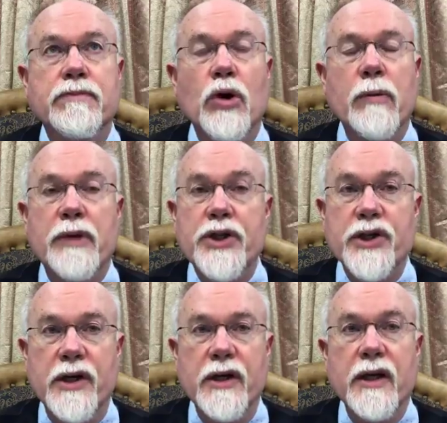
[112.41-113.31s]

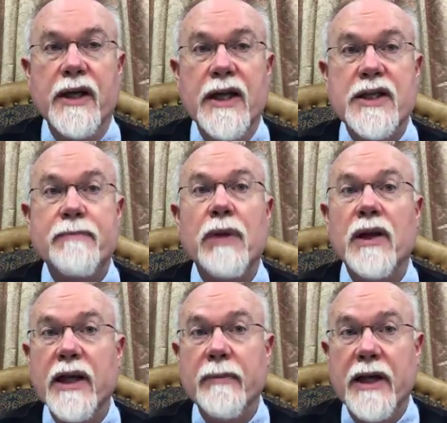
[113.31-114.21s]
prohibition against
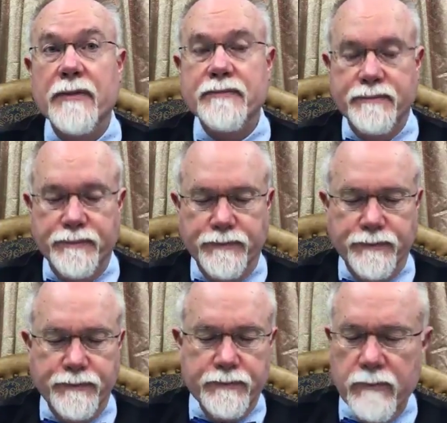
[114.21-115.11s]
polygamy,
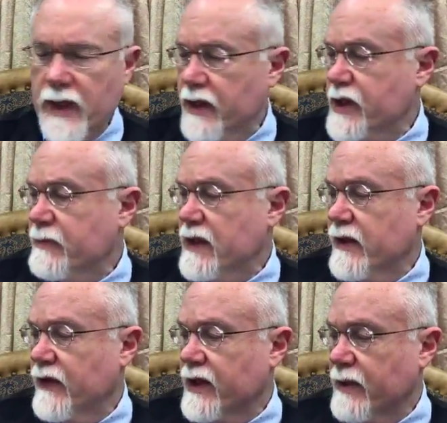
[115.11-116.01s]
despite
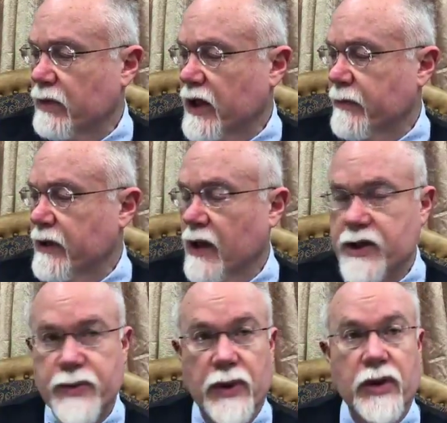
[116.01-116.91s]
the fact that polygamy
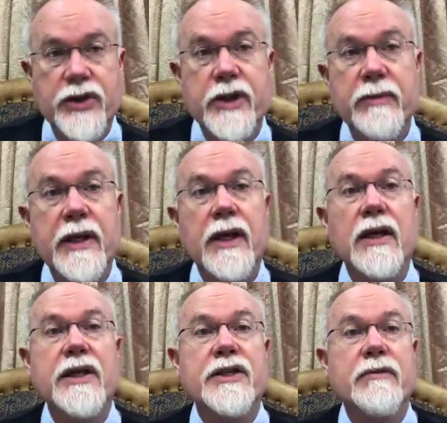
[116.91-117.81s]
elsewhere looks to be
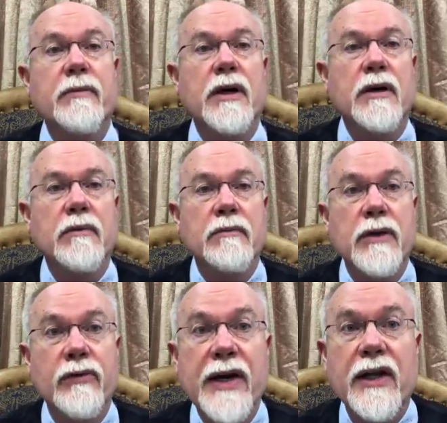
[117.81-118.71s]
at least
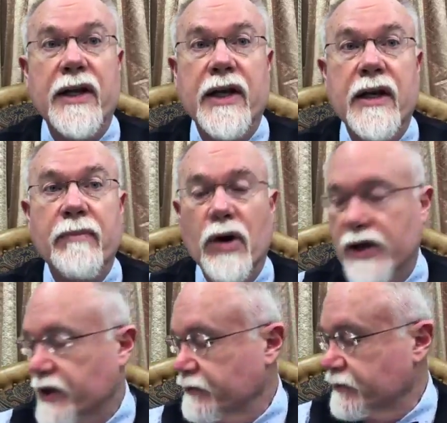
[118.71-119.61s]
regulated in
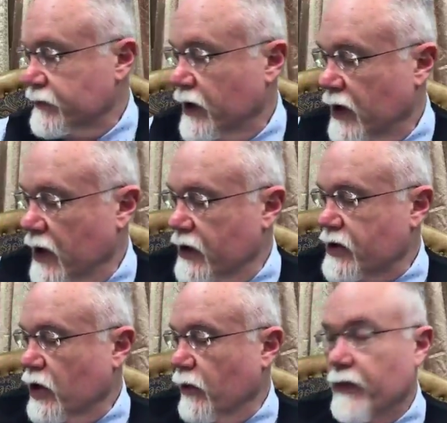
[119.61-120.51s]
part?
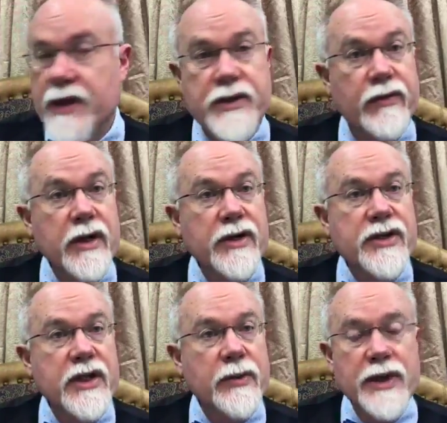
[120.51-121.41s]
So that's a very
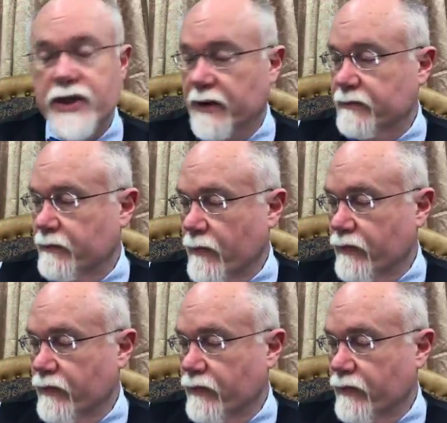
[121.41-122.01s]
interesting question.